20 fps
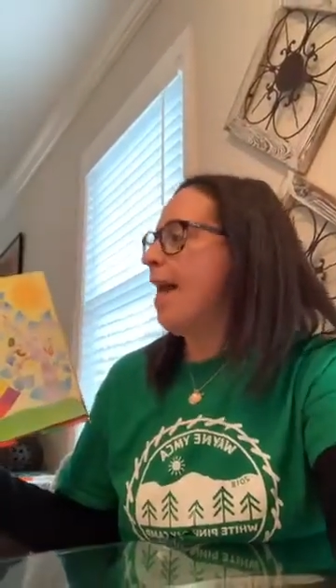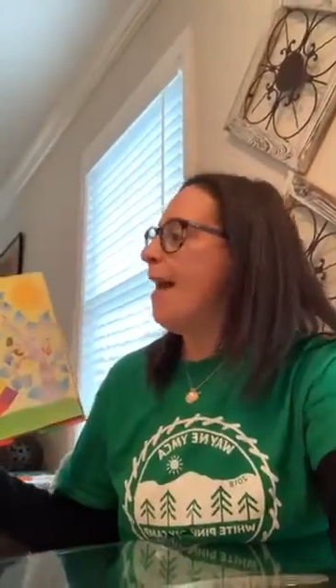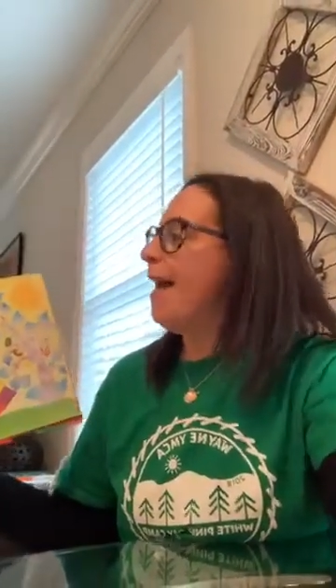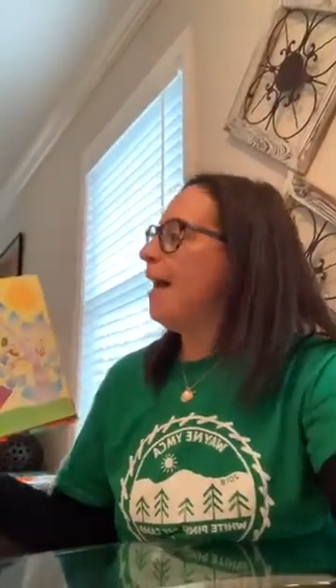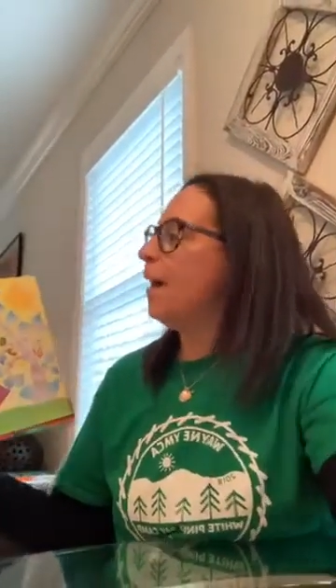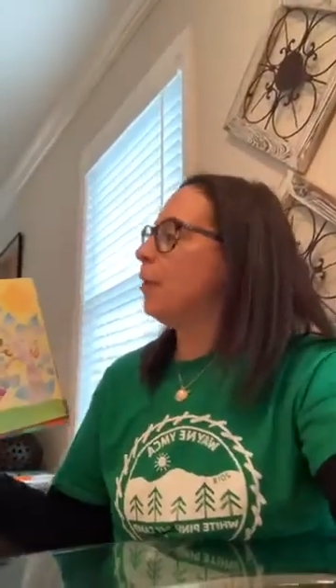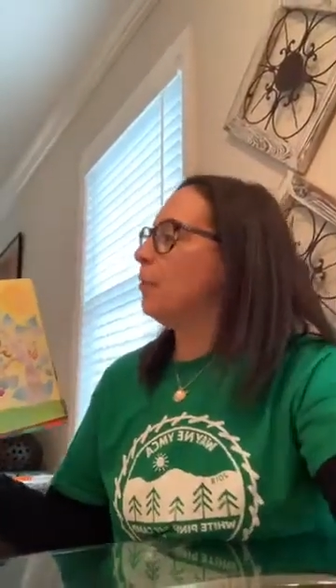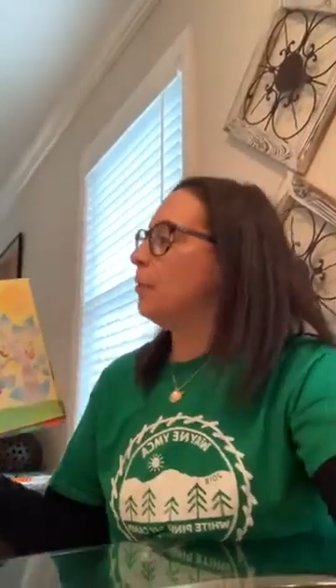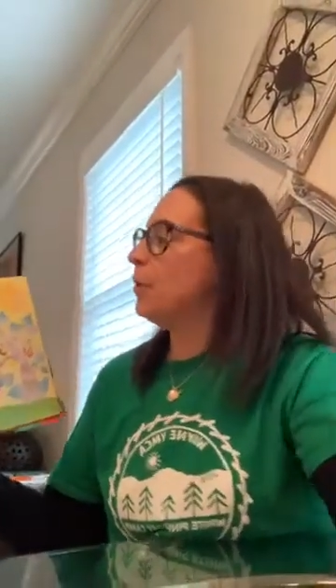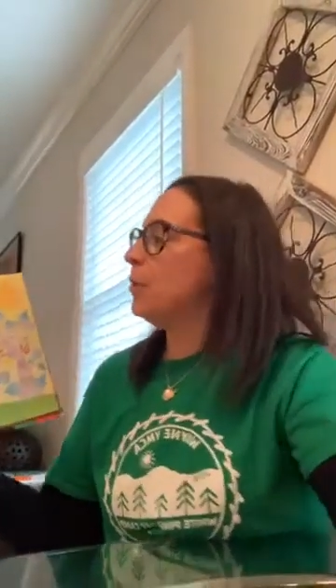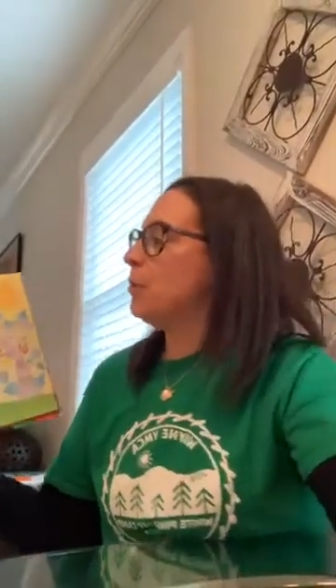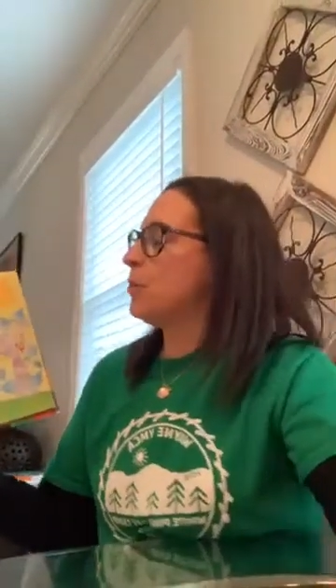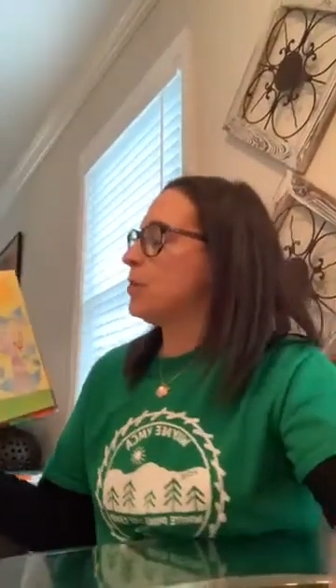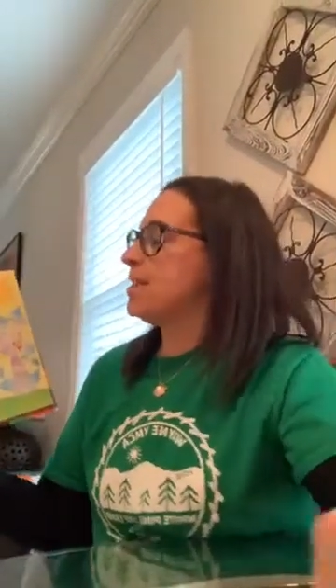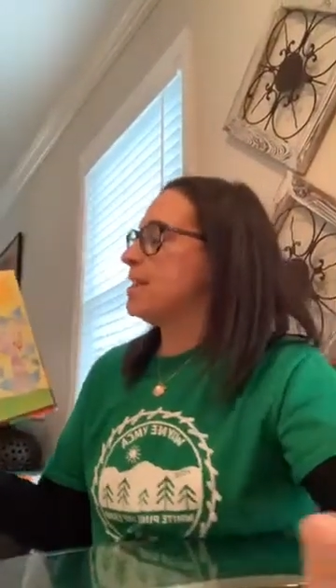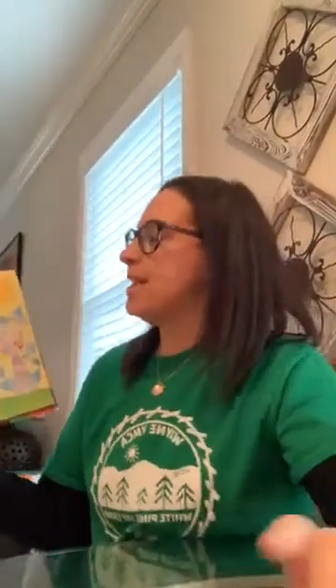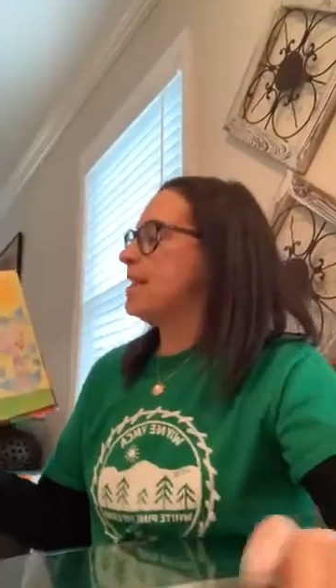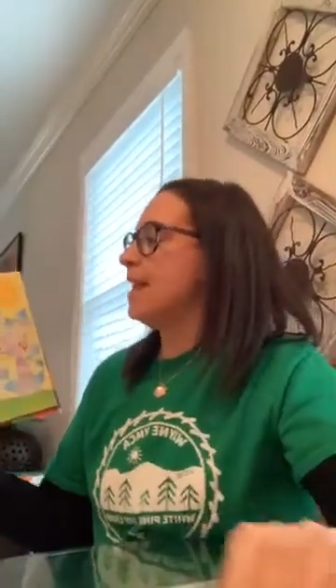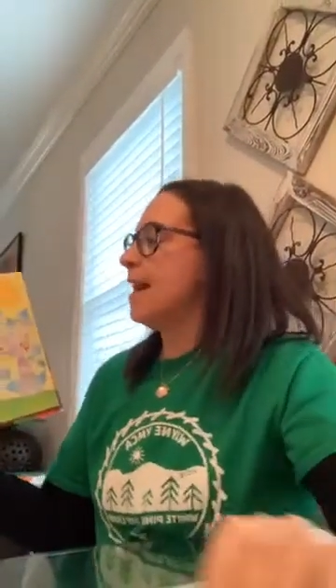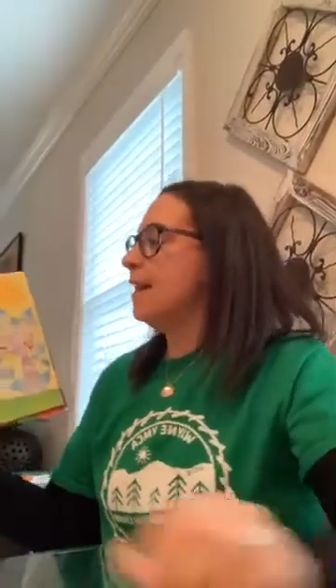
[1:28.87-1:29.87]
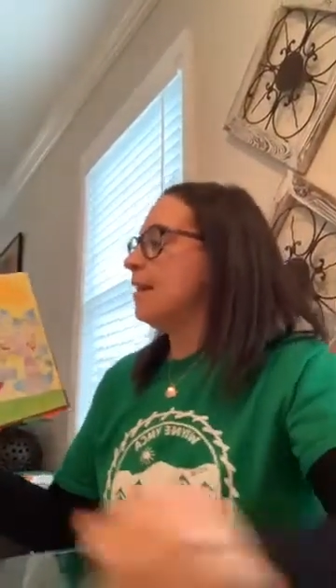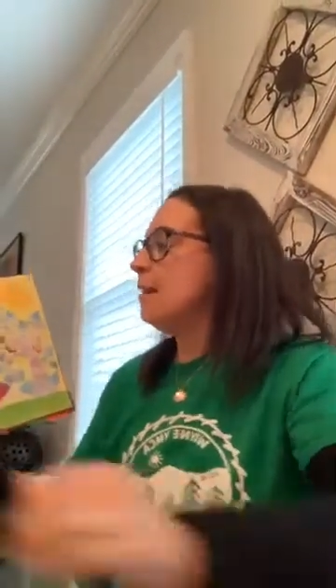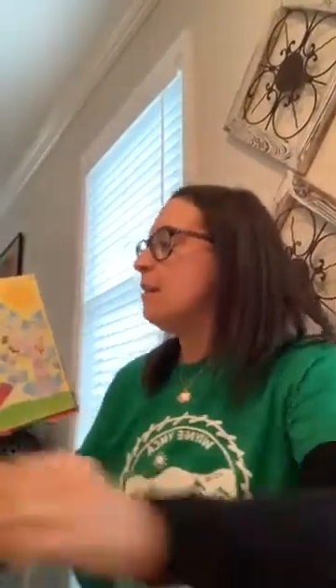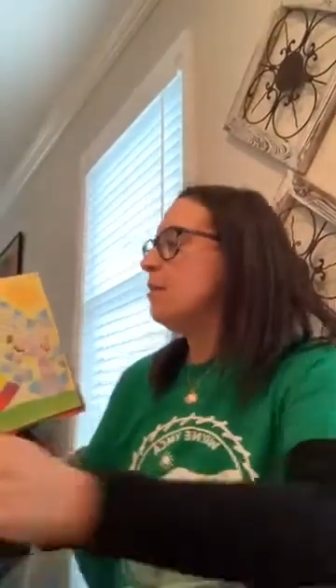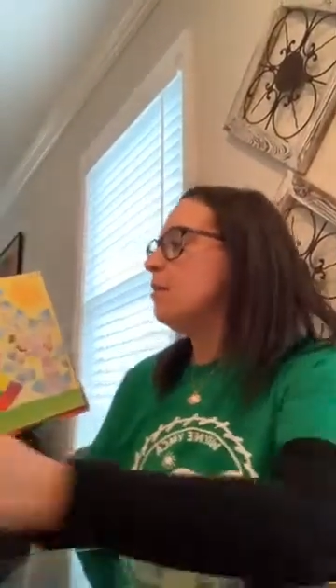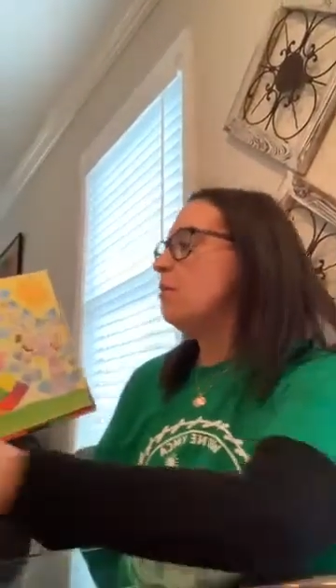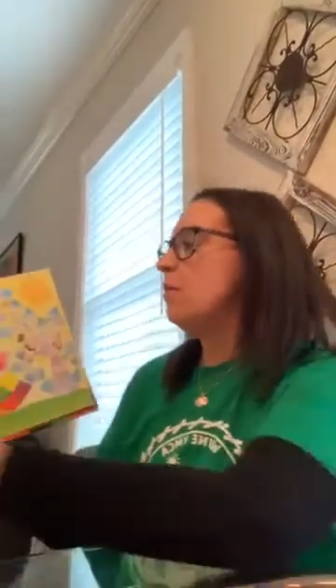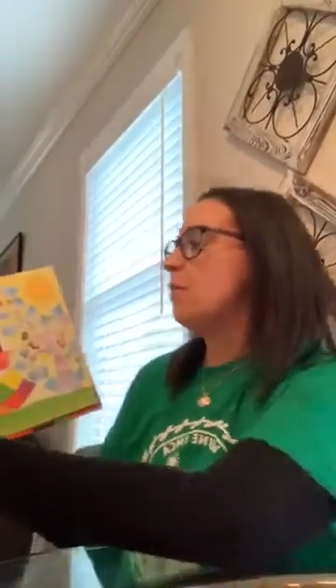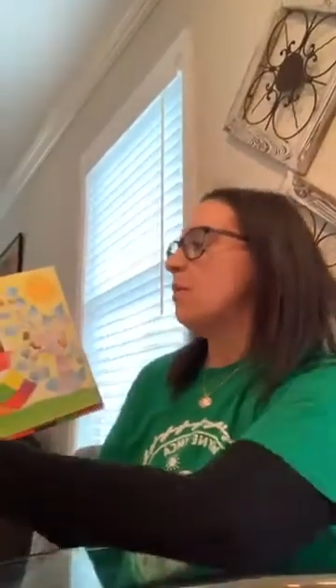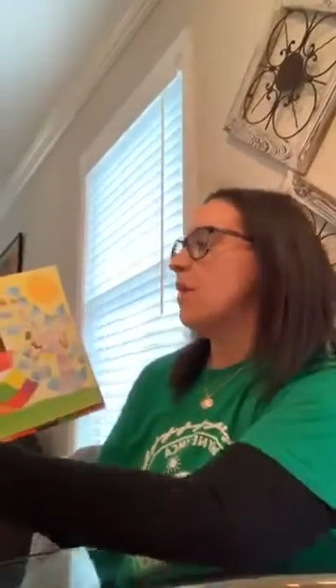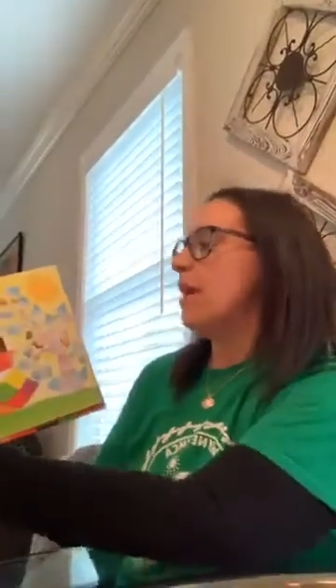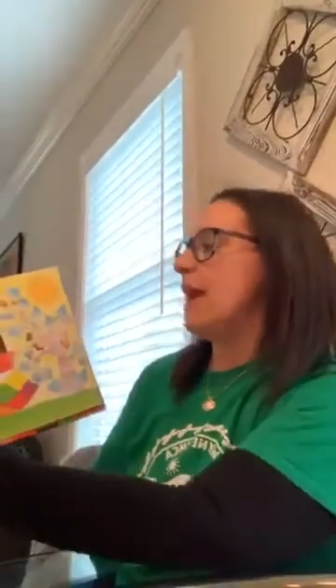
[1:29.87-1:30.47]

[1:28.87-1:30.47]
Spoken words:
Elmer was yellow